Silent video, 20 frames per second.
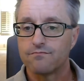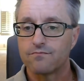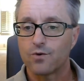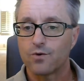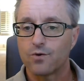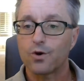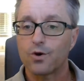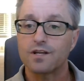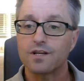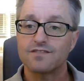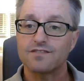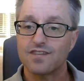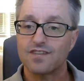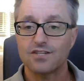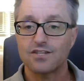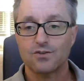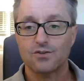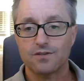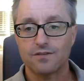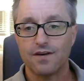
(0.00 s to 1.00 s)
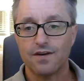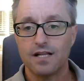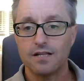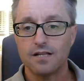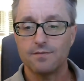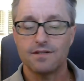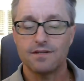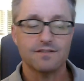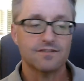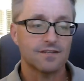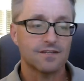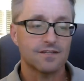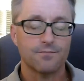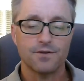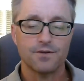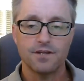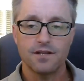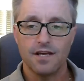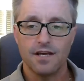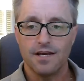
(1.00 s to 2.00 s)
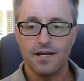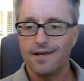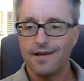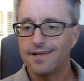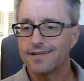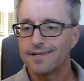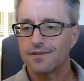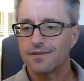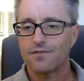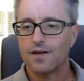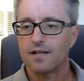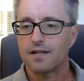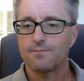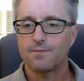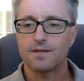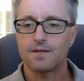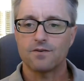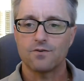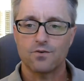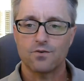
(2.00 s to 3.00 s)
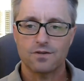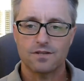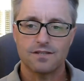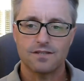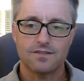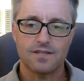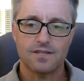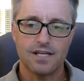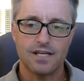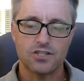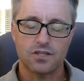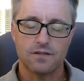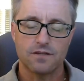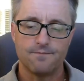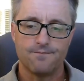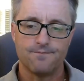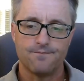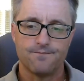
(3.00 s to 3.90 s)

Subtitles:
organizational development is simply developing an organization.